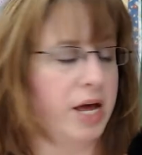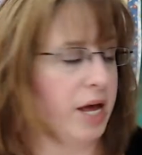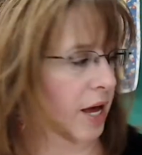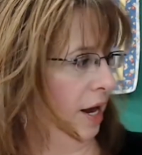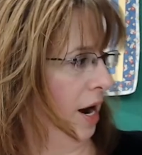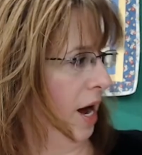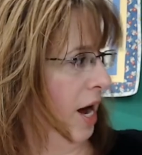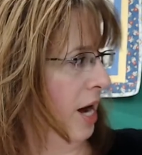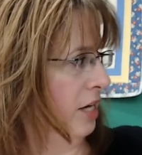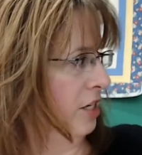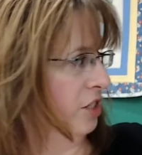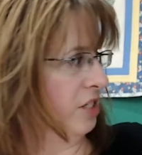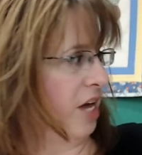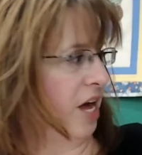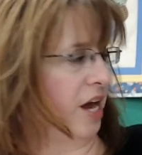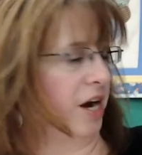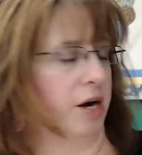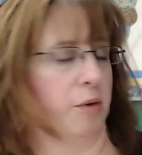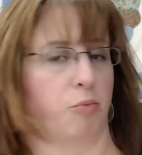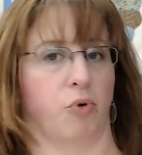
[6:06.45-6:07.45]
And I just
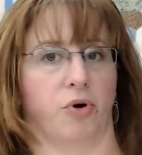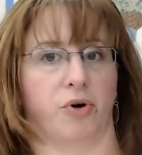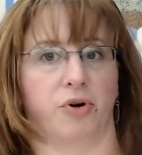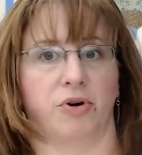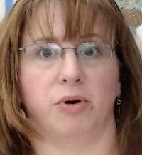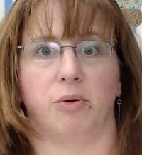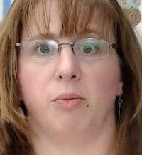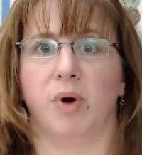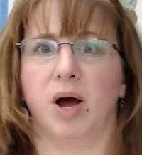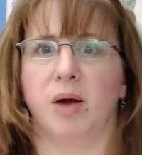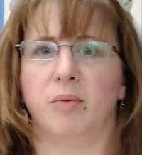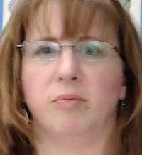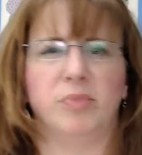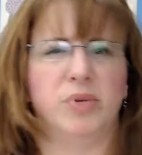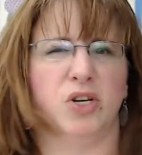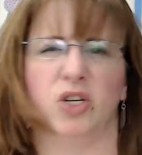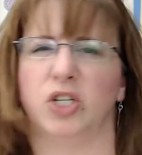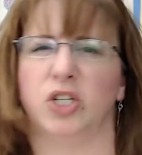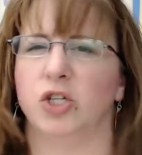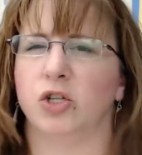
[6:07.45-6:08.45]
added a border to mine,
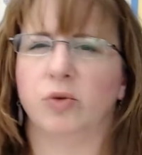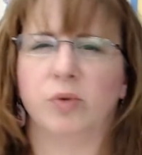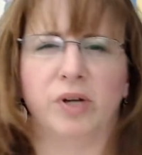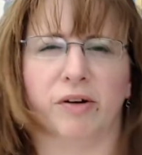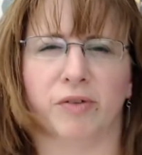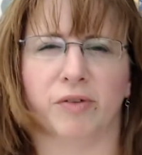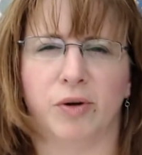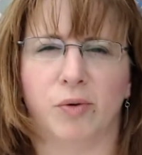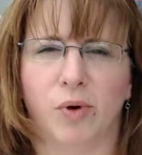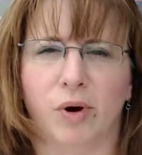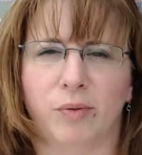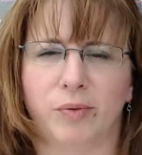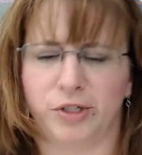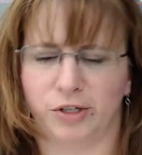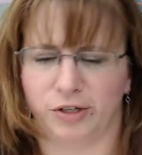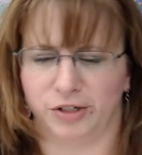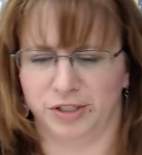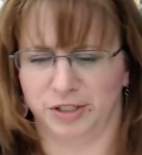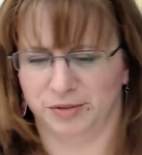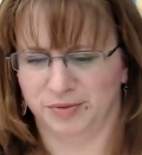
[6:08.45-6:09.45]
but you could do whatever you want with
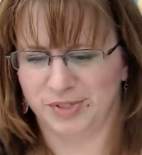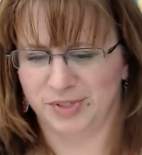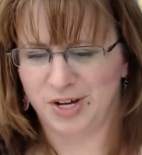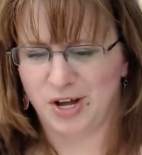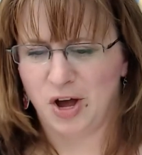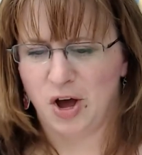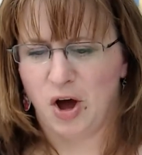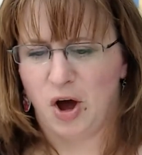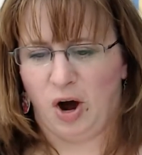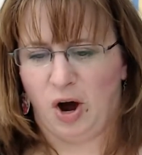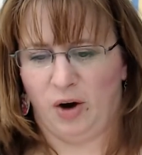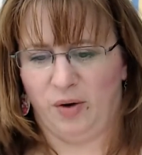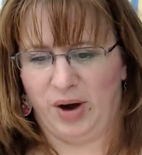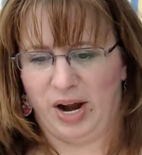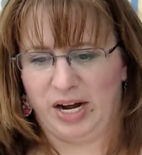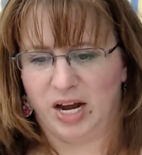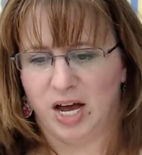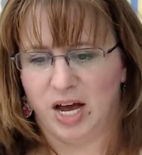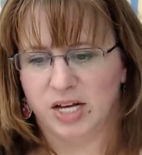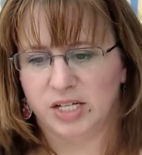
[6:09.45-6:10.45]
yours. All
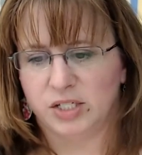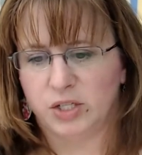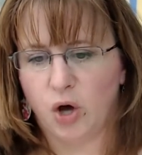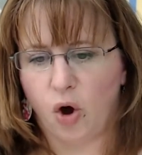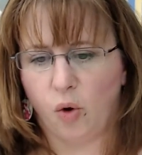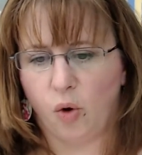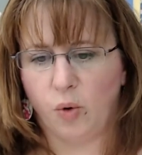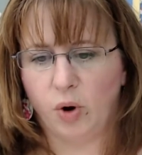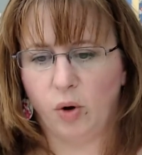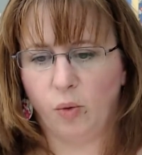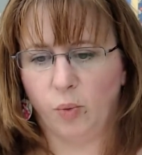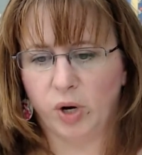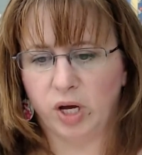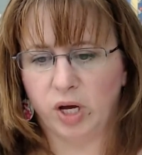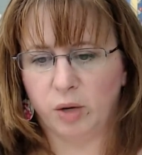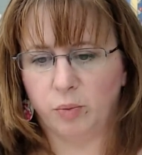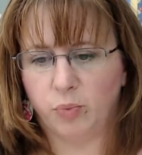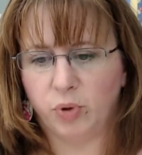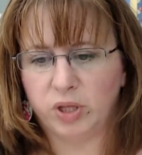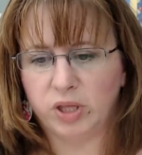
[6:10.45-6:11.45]
right, so we're going
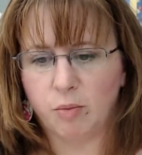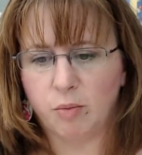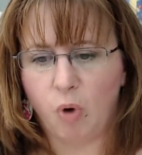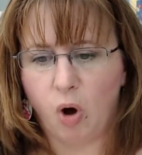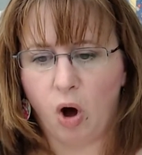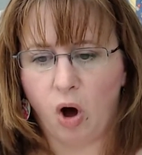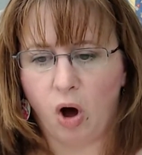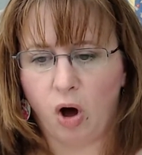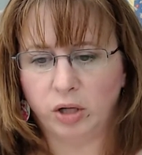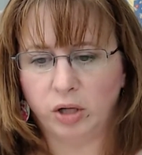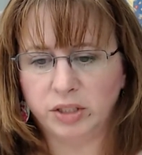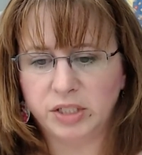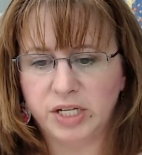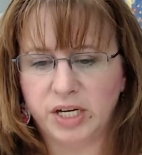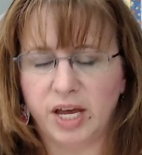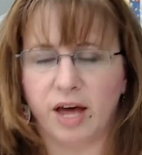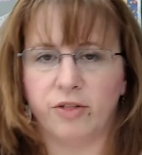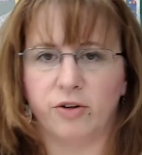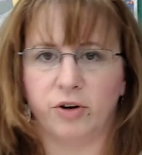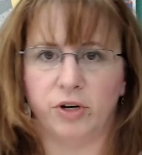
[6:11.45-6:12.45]
to put them all
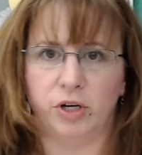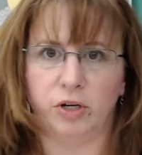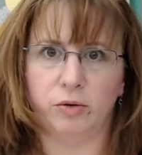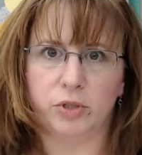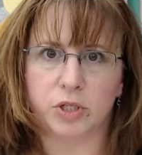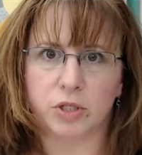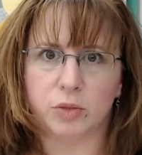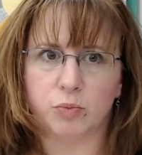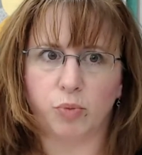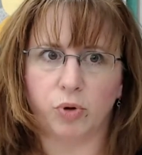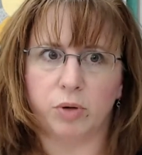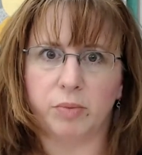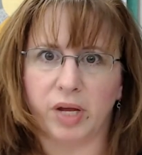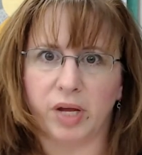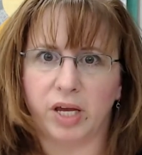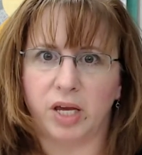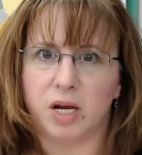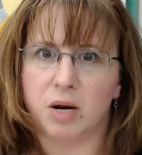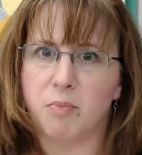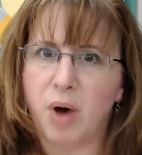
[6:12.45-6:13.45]
together, and you just put them
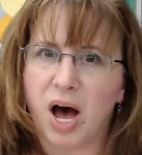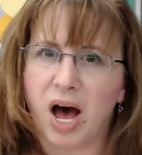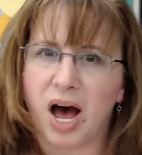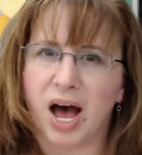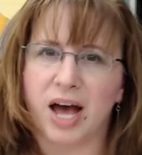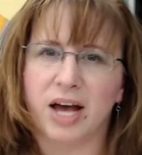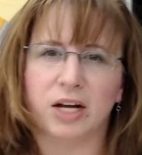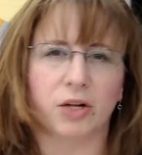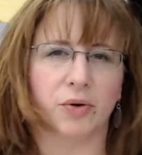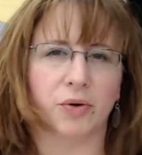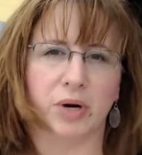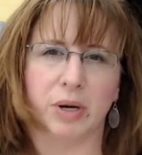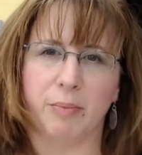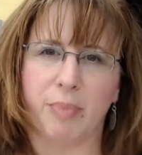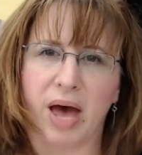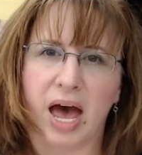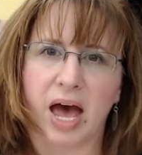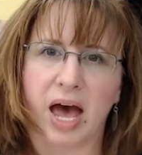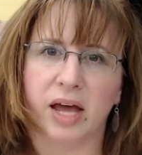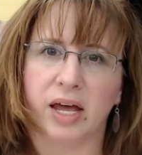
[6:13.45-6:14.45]
like in a pile or in a
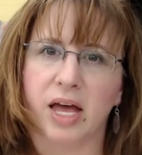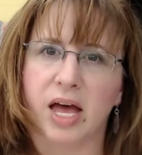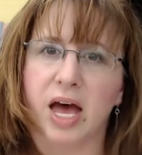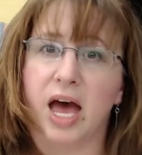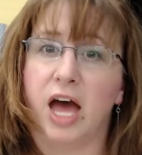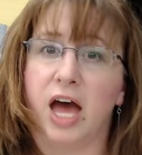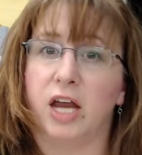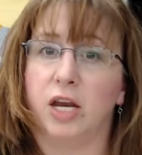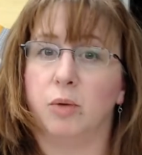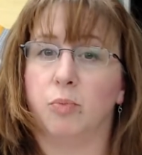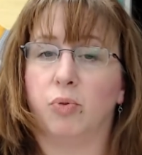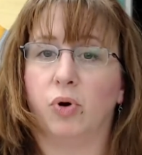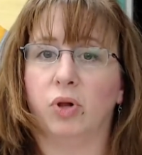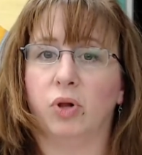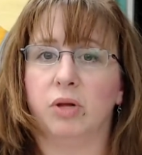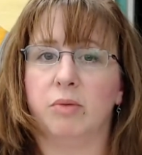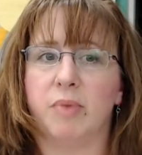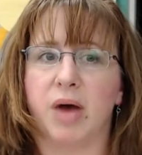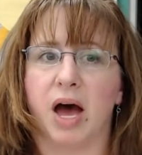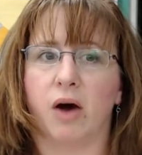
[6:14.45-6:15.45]
bag, and you pull
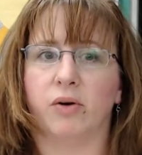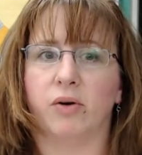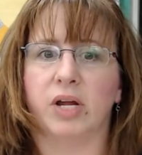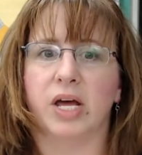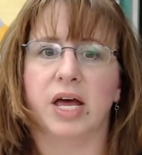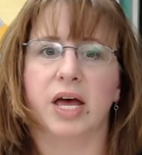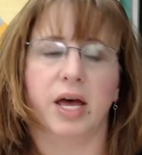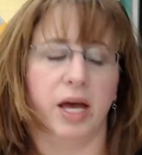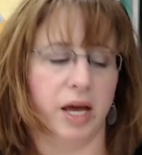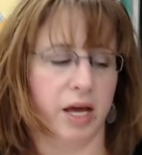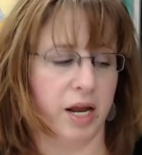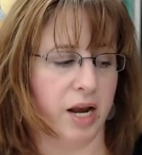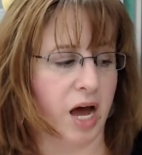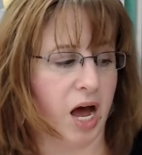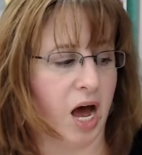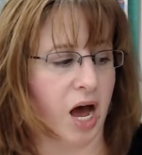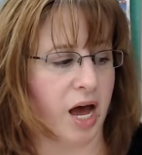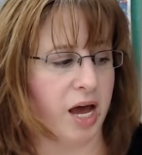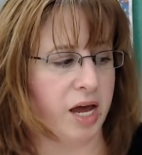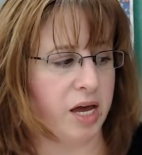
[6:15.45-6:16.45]
them out. And
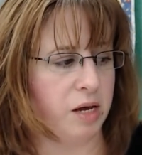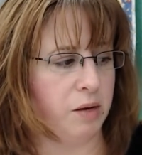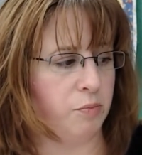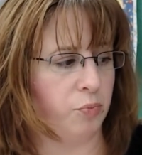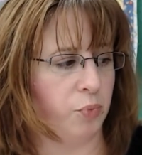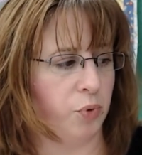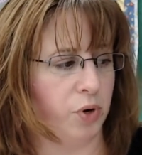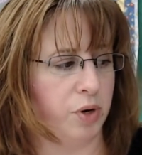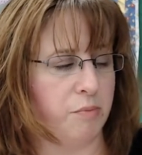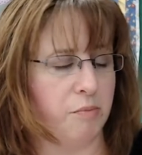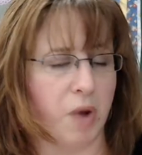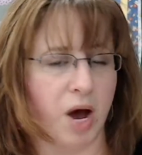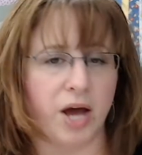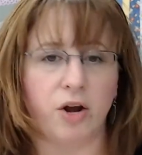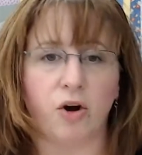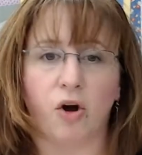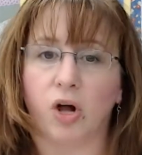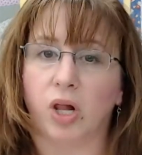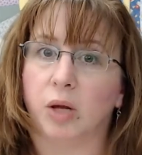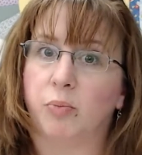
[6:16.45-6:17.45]
I put
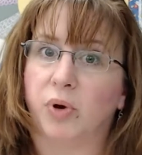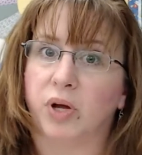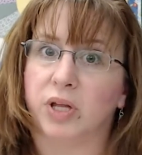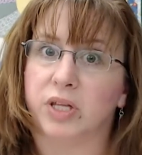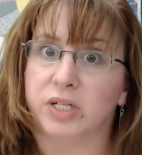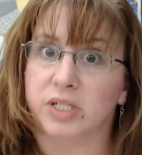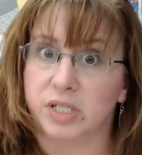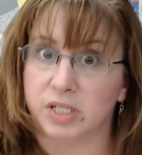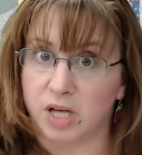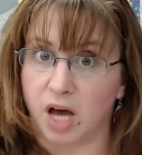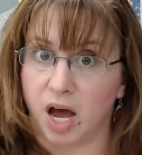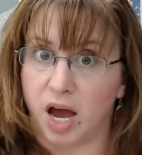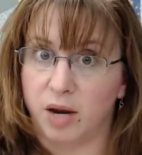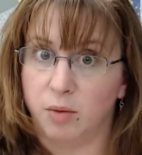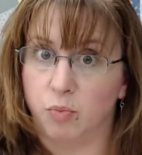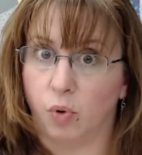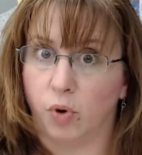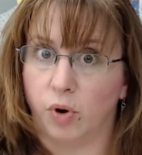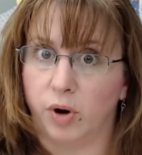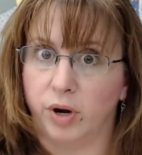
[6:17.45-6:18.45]
mine all up on the design
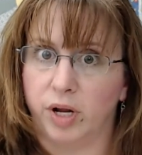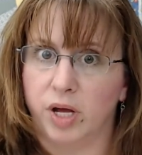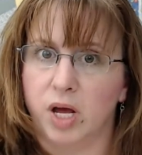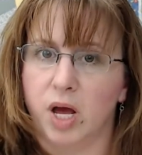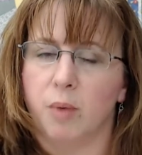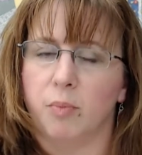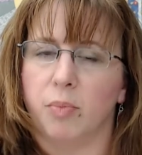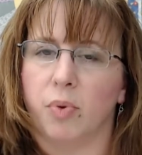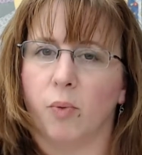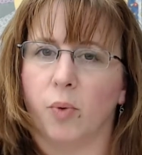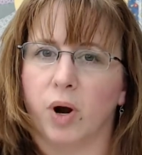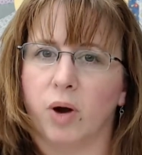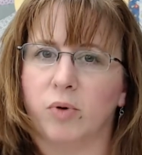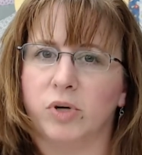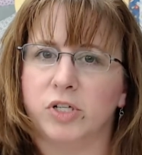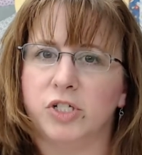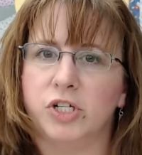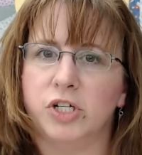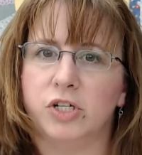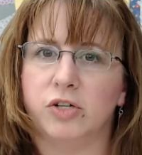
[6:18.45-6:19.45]
board, but what I
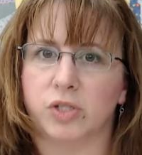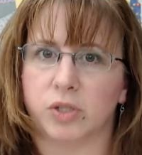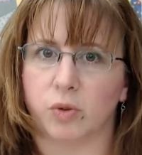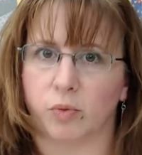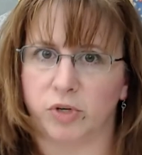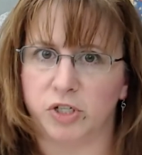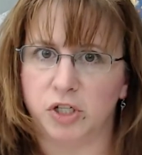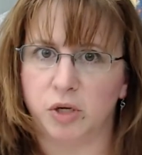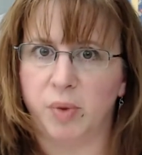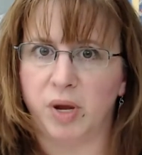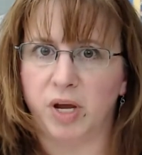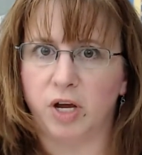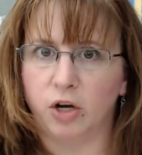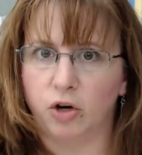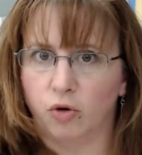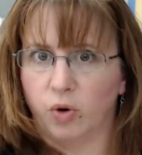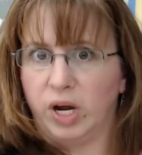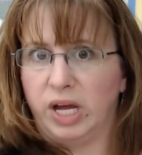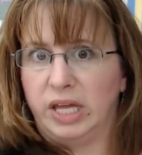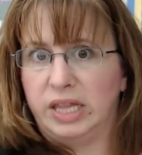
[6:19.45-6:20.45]
want you to do is I want you to make a
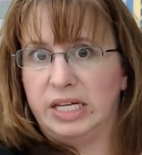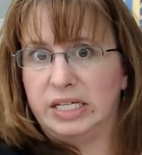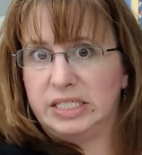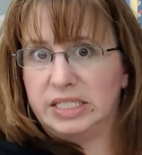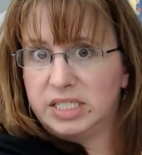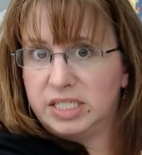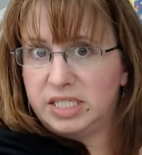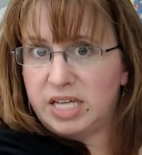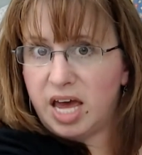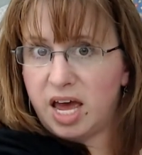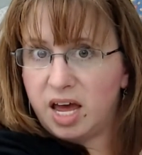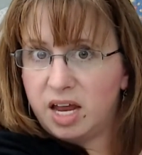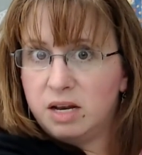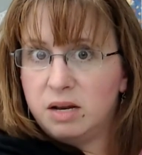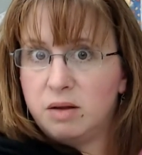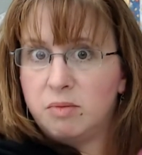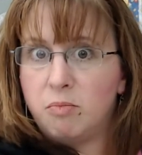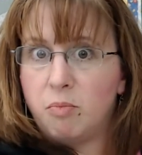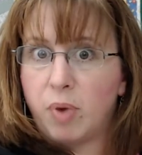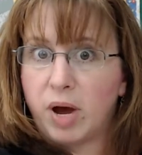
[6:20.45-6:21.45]
grid that's
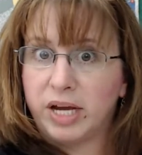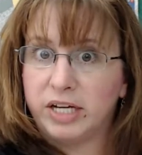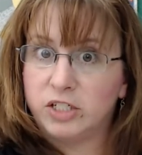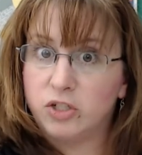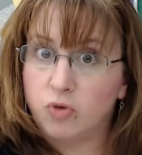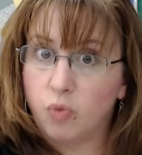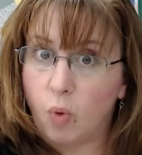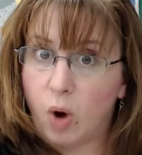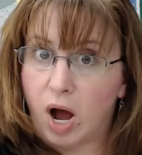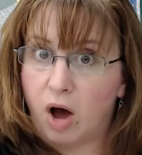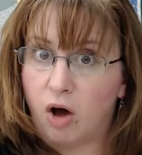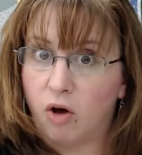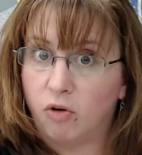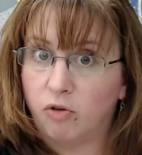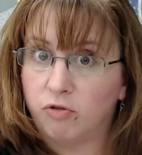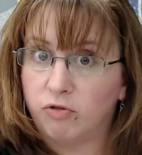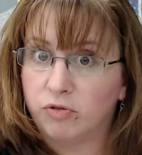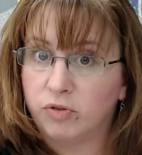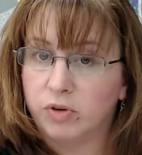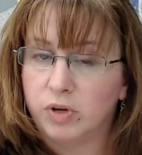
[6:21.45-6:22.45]
10 by
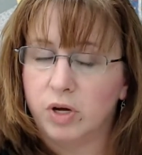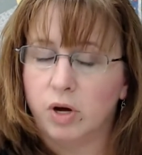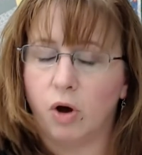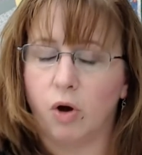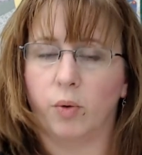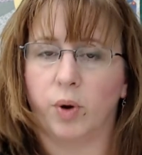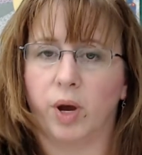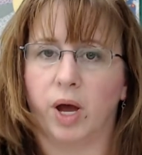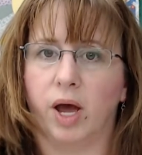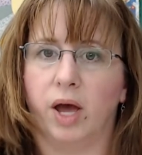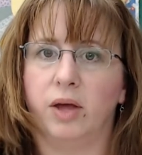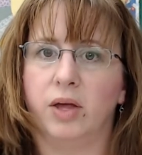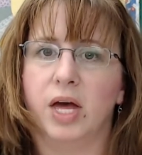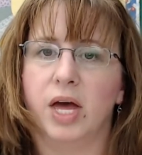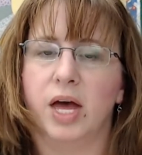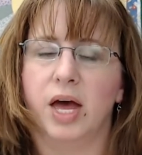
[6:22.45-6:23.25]
12, okay?